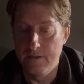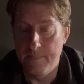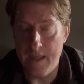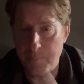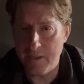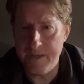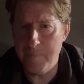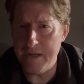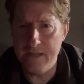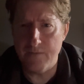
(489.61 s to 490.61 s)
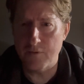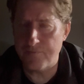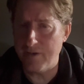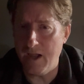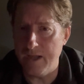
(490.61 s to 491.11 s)
That plane may never
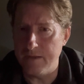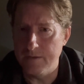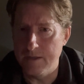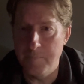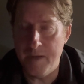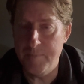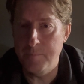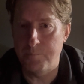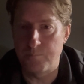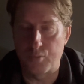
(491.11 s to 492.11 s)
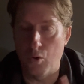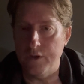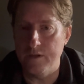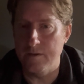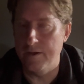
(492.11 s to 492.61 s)
fly. It may be
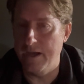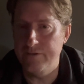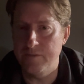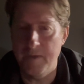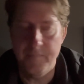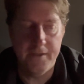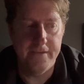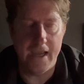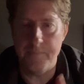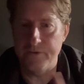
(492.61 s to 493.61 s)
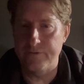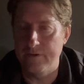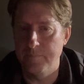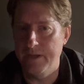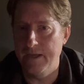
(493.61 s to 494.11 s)
broken. The engine may be damaged.
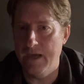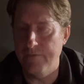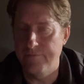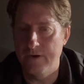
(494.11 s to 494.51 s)
It may have